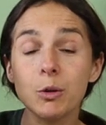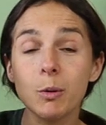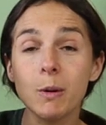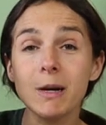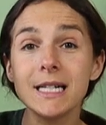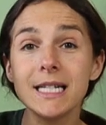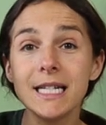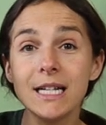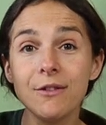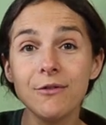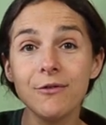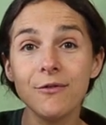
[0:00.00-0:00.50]

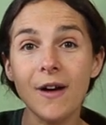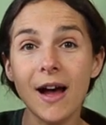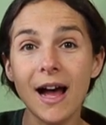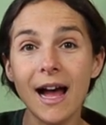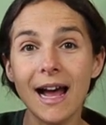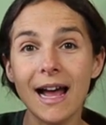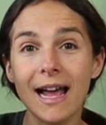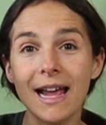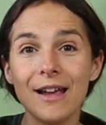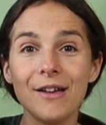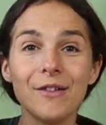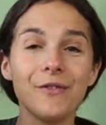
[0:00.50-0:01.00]

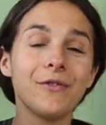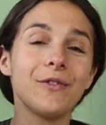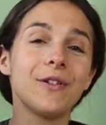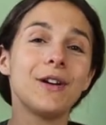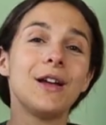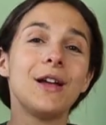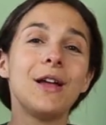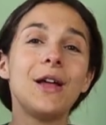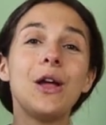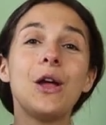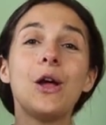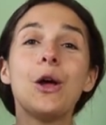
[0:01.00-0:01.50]
25.
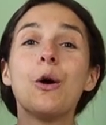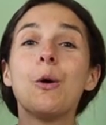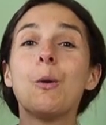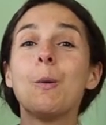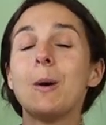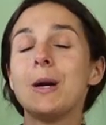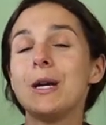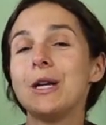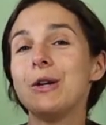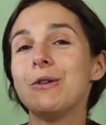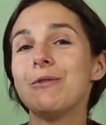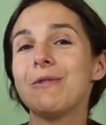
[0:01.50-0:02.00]

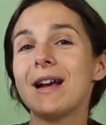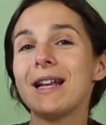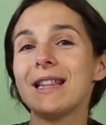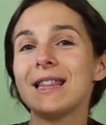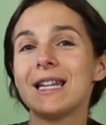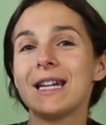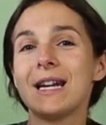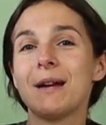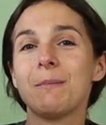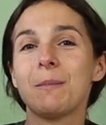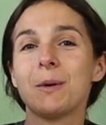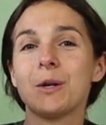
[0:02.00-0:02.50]
When you write
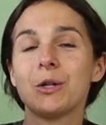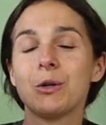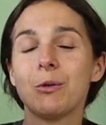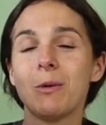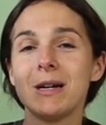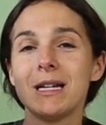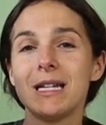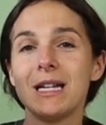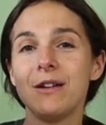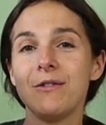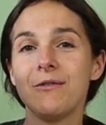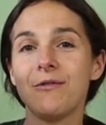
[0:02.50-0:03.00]
the number
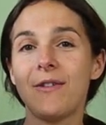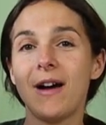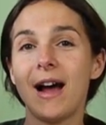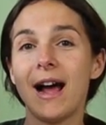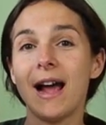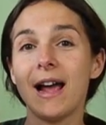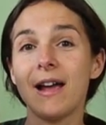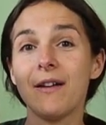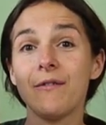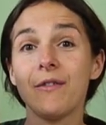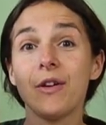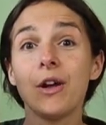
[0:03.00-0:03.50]

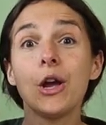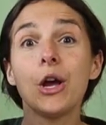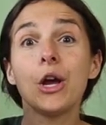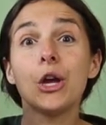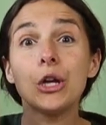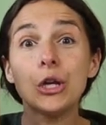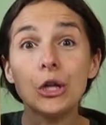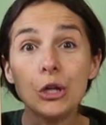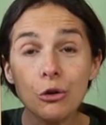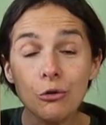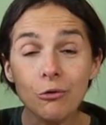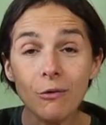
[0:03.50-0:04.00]
25,
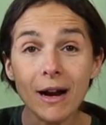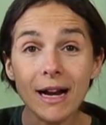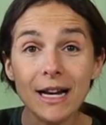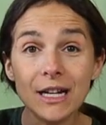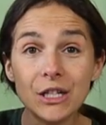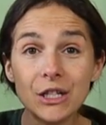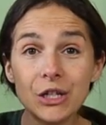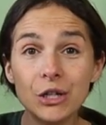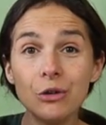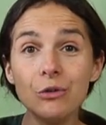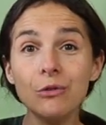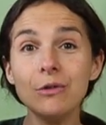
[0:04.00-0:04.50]
you
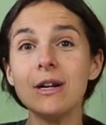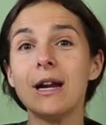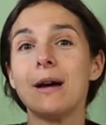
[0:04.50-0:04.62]
write two